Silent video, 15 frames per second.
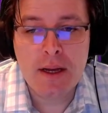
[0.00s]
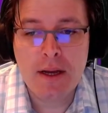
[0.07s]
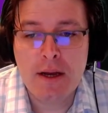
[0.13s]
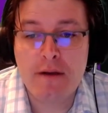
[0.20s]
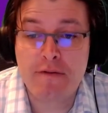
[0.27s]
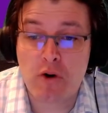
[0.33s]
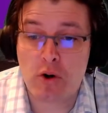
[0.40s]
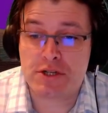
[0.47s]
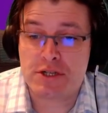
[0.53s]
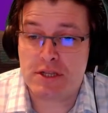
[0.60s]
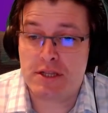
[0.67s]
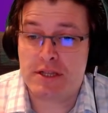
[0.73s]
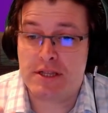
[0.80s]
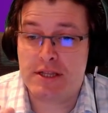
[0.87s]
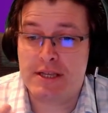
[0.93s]
Of course,
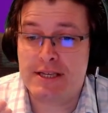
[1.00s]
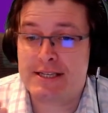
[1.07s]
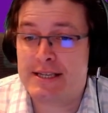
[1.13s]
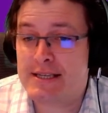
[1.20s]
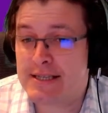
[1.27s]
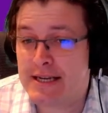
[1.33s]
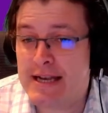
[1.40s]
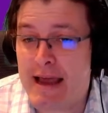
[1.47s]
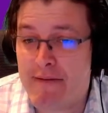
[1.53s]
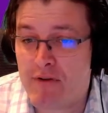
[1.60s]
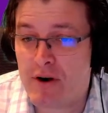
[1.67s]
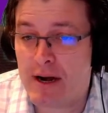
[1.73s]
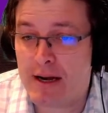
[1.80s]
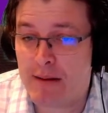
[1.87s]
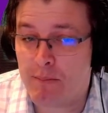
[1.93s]
this is a
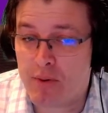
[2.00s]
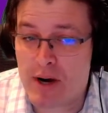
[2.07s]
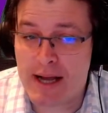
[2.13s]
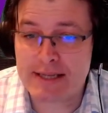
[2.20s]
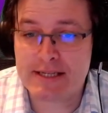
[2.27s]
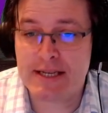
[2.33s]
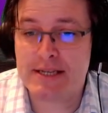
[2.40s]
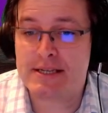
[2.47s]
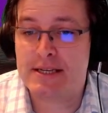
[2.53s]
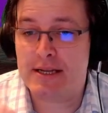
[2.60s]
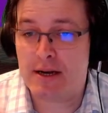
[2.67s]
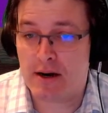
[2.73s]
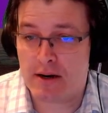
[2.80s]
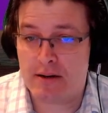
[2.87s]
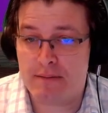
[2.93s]
never-ending process in
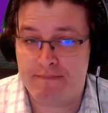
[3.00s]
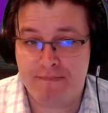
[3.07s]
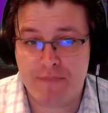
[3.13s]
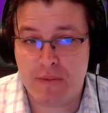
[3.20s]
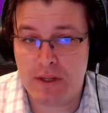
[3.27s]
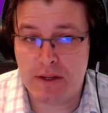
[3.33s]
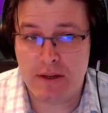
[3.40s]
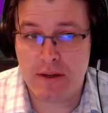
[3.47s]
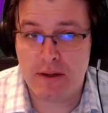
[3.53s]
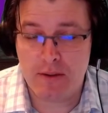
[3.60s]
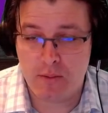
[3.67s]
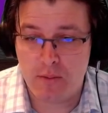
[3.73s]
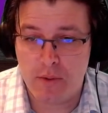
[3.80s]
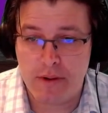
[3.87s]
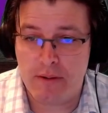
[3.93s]
our
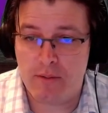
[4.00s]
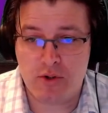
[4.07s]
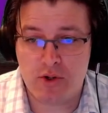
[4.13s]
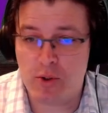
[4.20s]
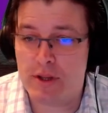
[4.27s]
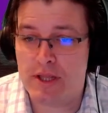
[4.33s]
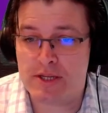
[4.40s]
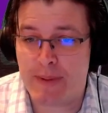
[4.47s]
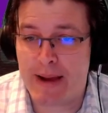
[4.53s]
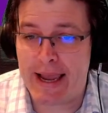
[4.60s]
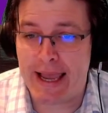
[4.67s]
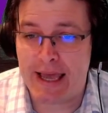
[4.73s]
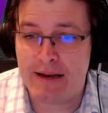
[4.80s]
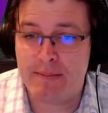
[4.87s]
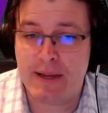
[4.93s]
with doing this by
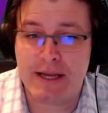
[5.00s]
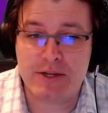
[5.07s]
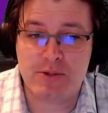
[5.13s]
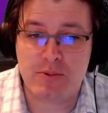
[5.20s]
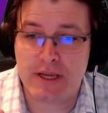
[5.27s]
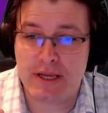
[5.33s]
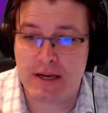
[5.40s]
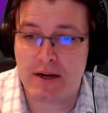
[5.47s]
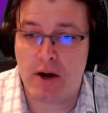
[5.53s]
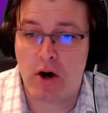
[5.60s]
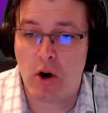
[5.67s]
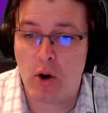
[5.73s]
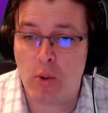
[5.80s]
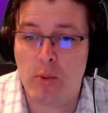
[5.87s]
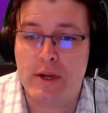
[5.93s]
hand, because we can
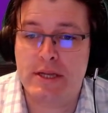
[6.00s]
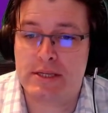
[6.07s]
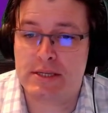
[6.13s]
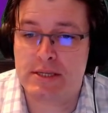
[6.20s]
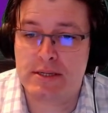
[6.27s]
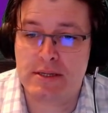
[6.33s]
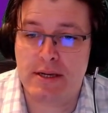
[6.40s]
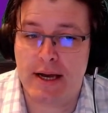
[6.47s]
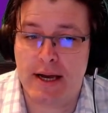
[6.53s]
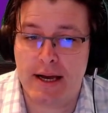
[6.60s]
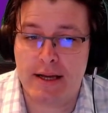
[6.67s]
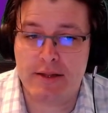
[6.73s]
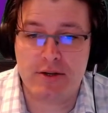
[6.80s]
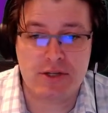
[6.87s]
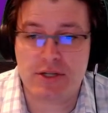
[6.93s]
always
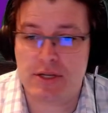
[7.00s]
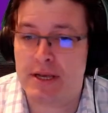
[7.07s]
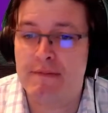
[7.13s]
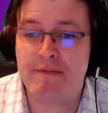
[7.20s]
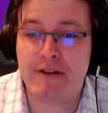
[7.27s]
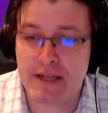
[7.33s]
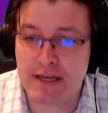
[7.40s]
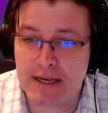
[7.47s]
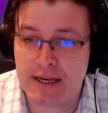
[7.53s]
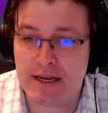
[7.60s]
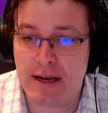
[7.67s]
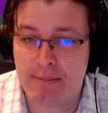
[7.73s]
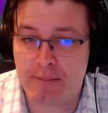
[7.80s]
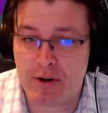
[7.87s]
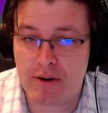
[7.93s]
there's infinite number